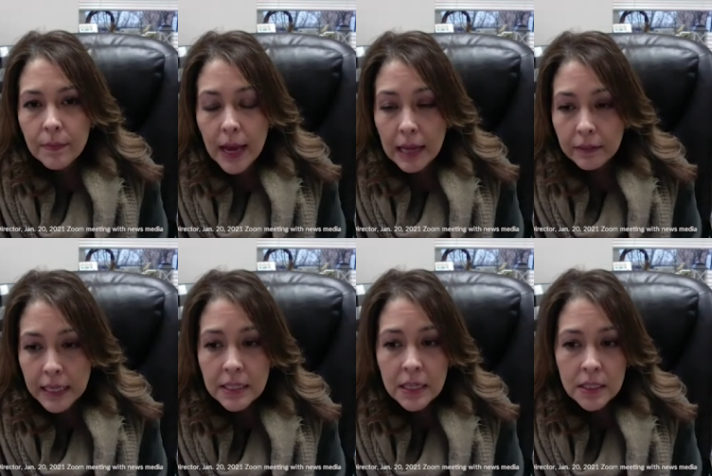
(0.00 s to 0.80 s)
at
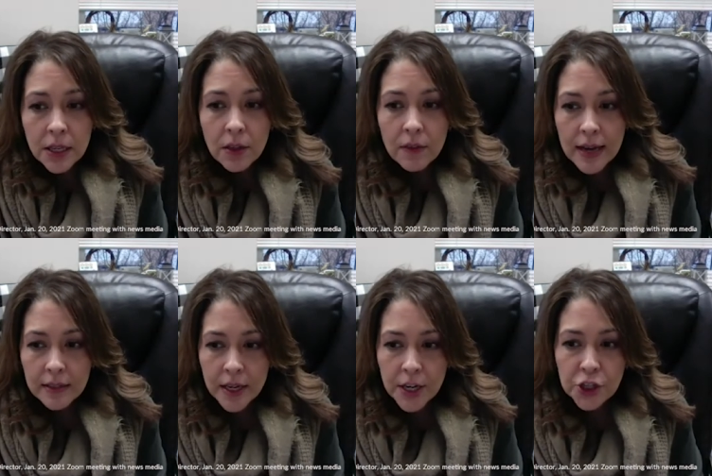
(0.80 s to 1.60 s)
least until the
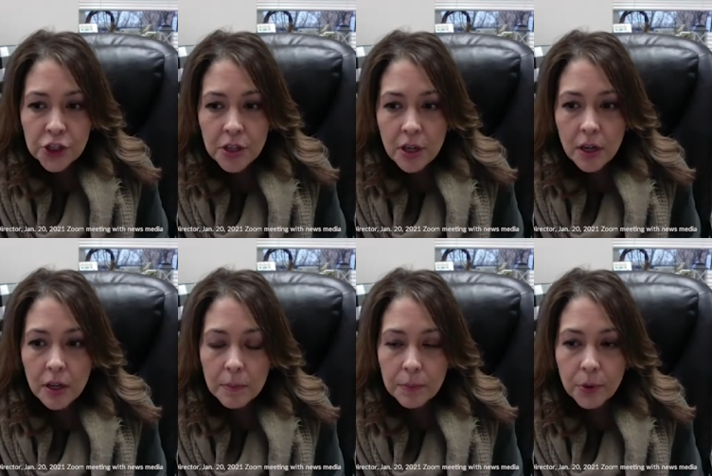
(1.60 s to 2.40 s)
vaccination
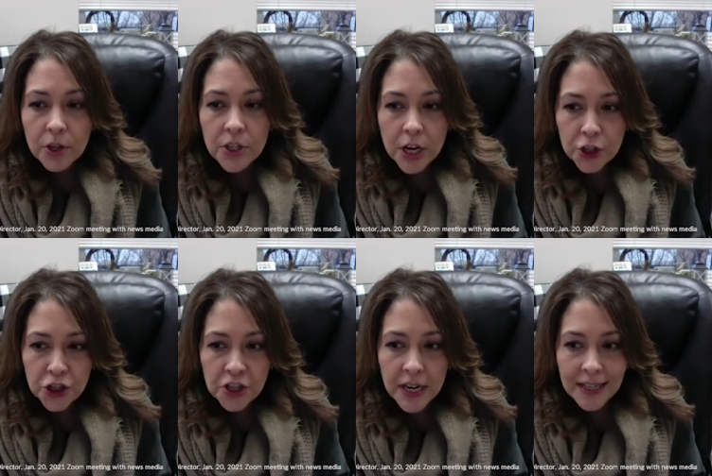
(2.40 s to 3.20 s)
um,
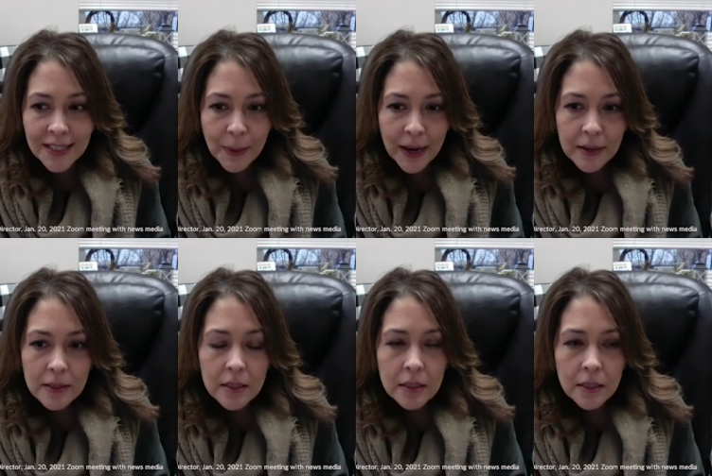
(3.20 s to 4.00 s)
production expands,